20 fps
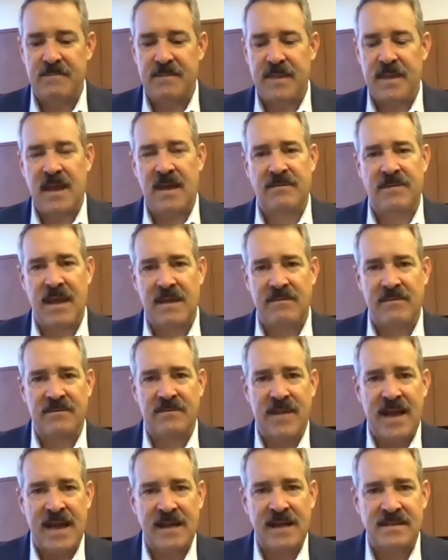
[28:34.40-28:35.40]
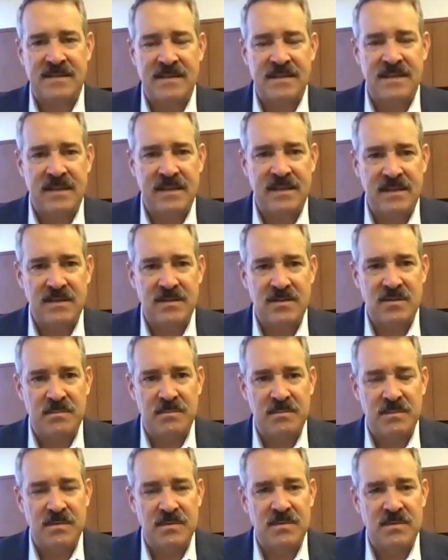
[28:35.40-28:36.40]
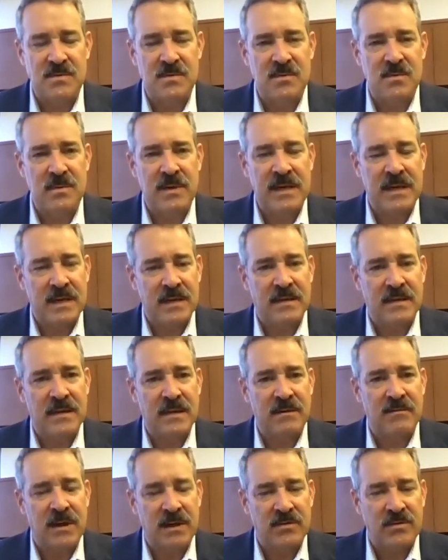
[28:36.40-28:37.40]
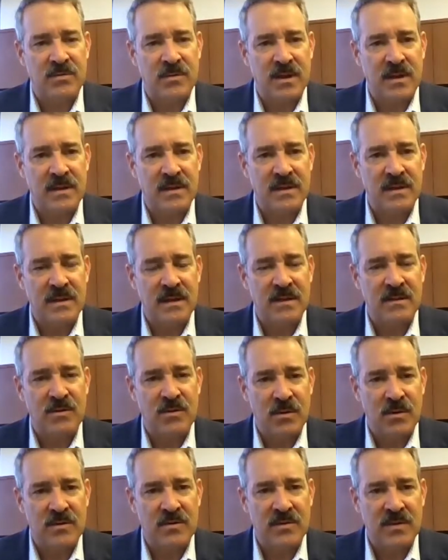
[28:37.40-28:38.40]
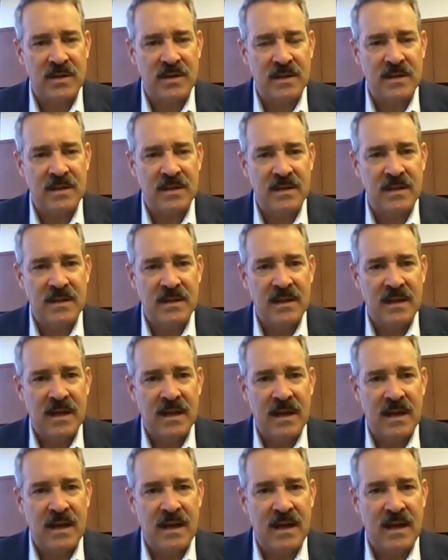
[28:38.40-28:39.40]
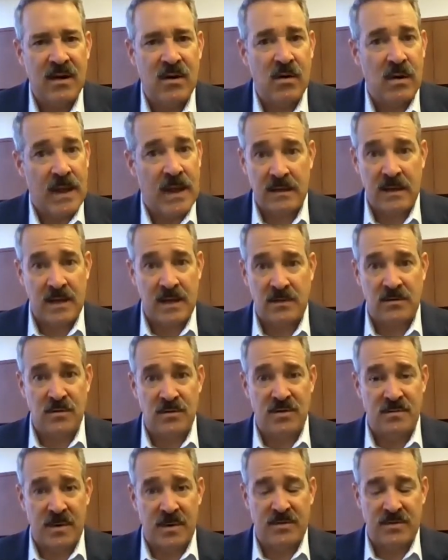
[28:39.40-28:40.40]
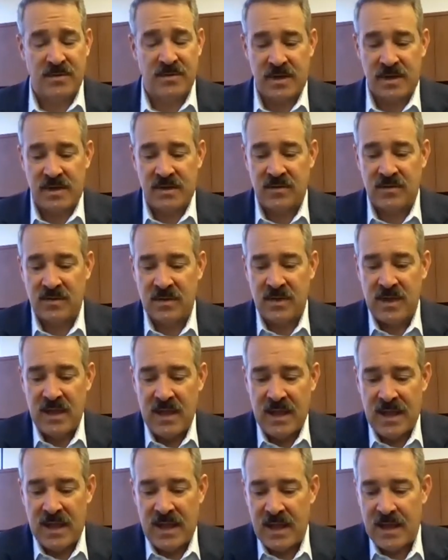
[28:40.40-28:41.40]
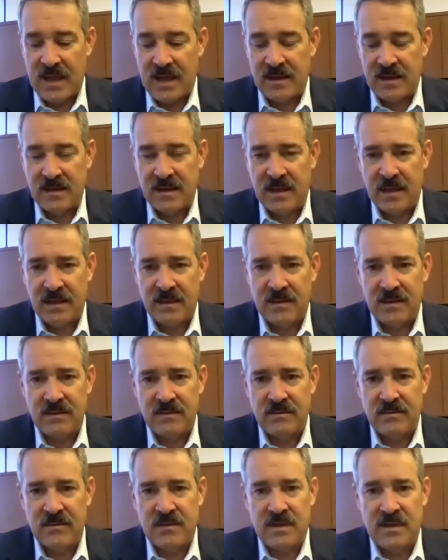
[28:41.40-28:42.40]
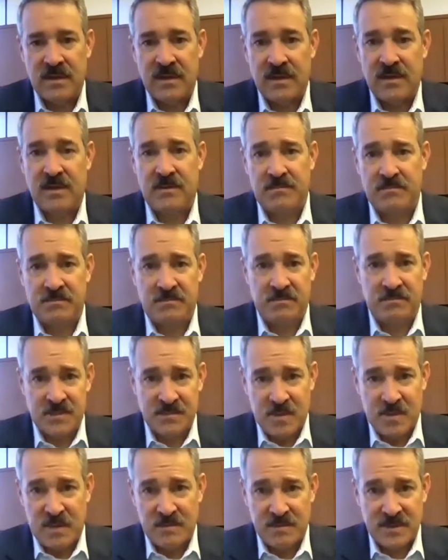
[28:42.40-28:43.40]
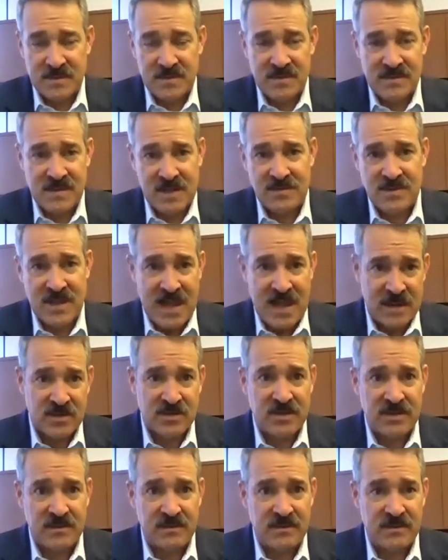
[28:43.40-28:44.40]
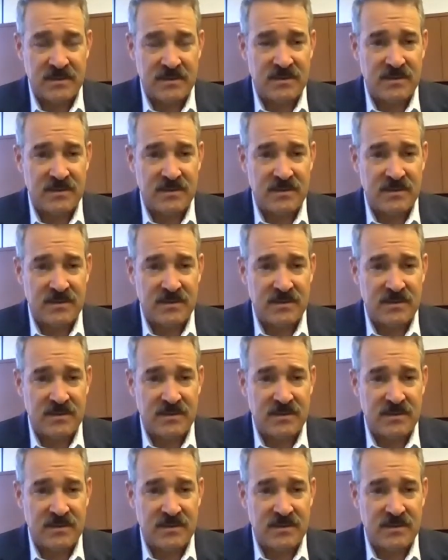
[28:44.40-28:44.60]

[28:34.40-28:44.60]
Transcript: you have to have a vaccine to eat in a restaurant in New York City, and to do some other things. And the small business has to actually